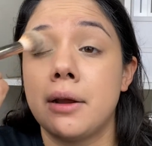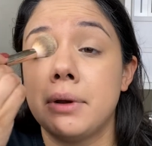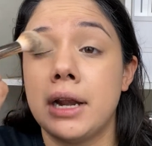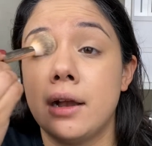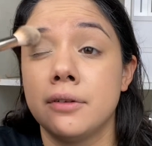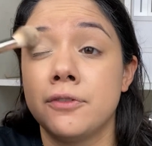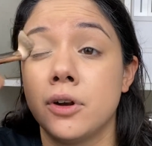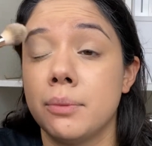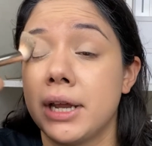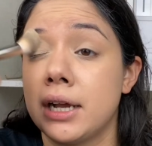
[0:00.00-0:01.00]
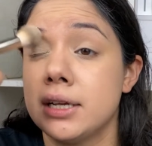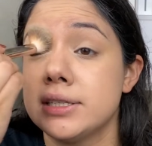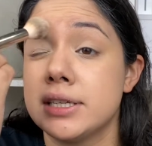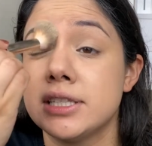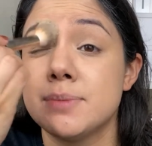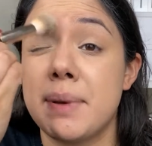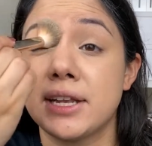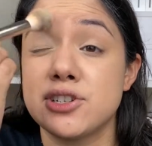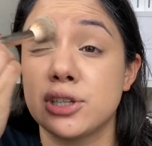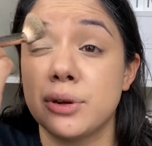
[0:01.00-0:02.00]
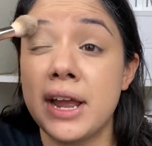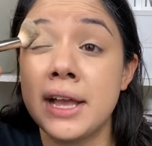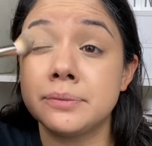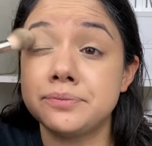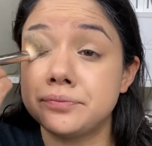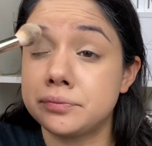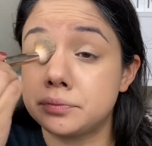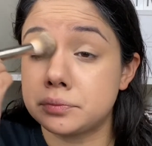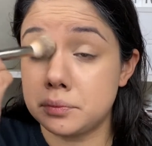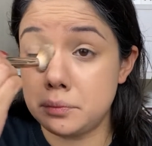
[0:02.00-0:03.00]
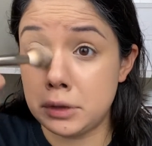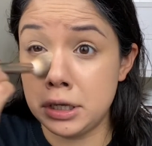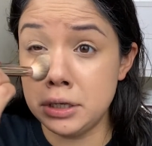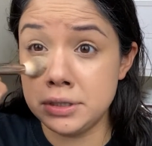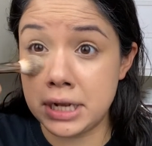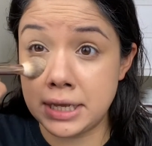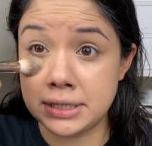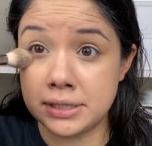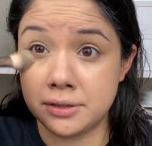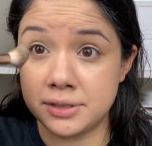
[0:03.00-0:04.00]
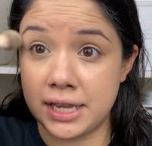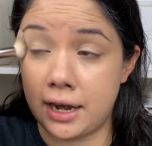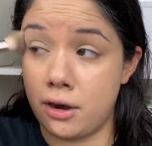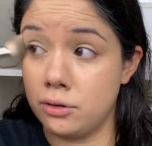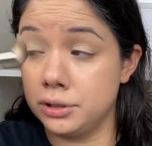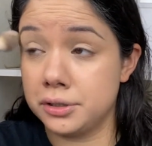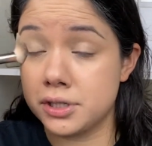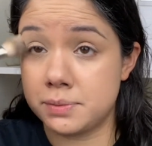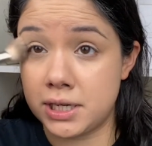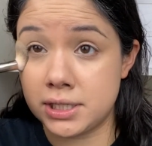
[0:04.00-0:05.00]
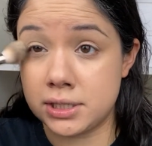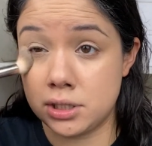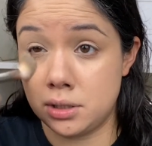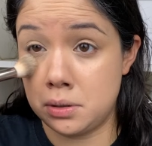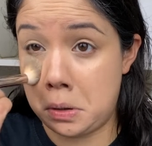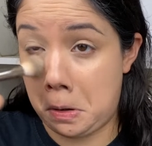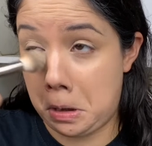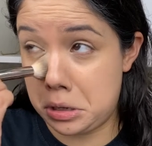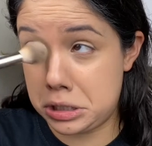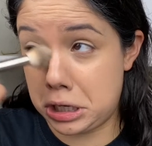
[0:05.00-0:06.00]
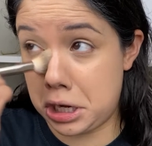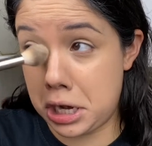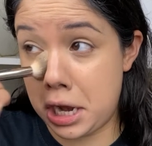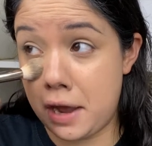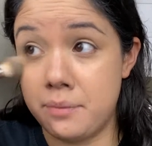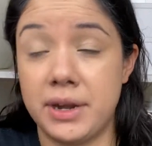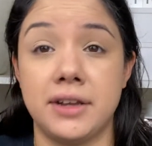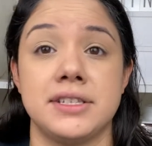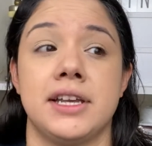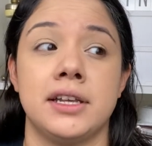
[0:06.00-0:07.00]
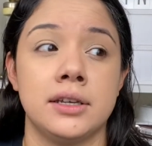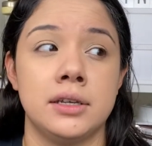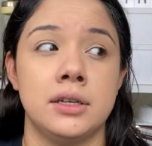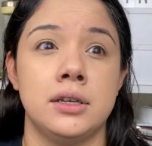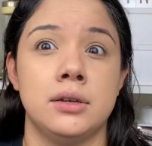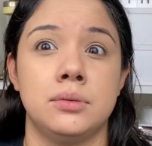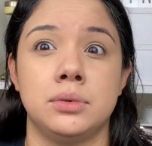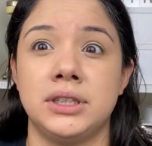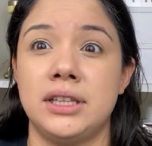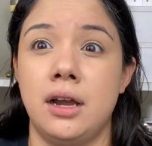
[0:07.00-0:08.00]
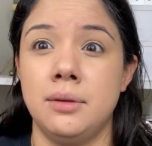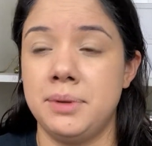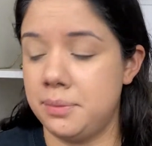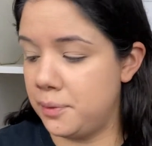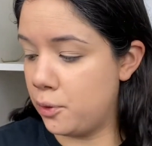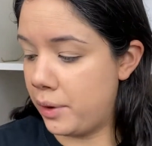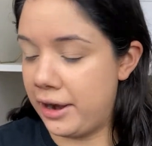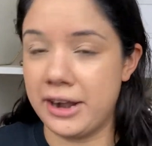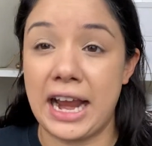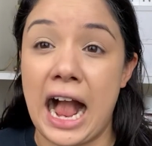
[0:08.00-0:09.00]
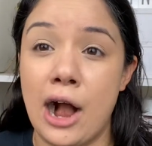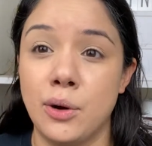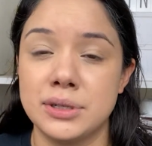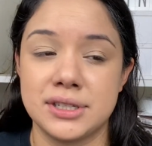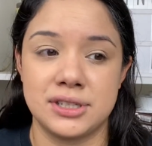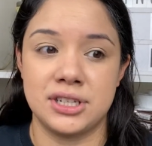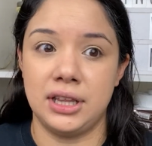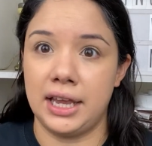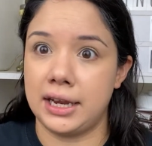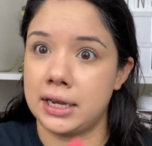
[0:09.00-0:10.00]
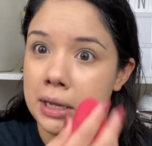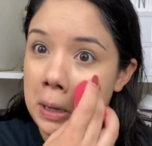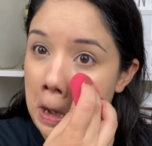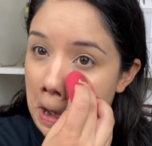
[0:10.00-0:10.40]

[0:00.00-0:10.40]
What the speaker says: went out for my cousin's bachelorette, and it was nice because it was like our own little space too, to kind of have. But I was like, what are people wearing out to like